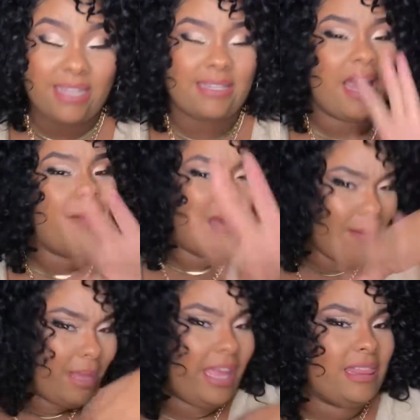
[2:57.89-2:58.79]
Like, I'm
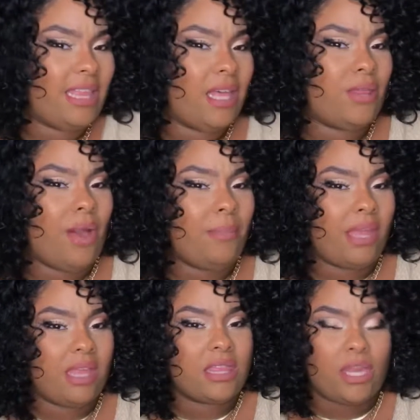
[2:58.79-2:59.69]
gonna get there though. I'm gonna
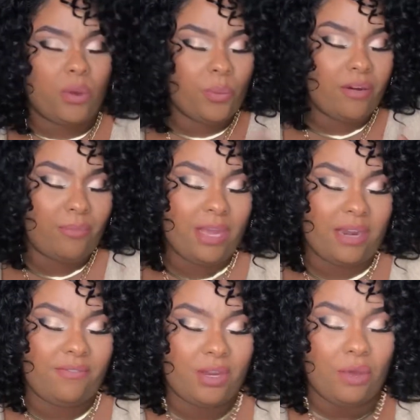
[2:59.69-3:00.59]
get there. Don't worry. We got a
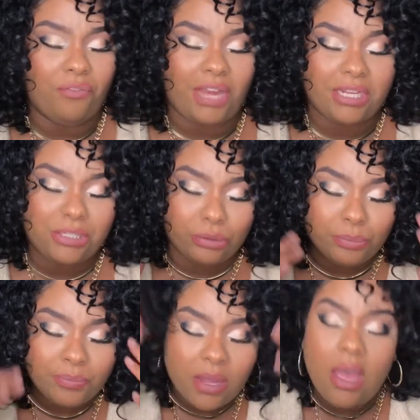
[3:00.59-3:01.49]
video for that too.
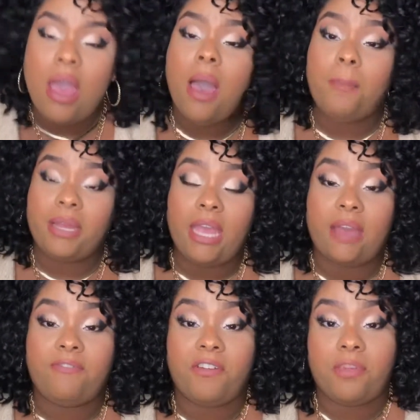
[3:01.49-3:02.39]
But yeah, for the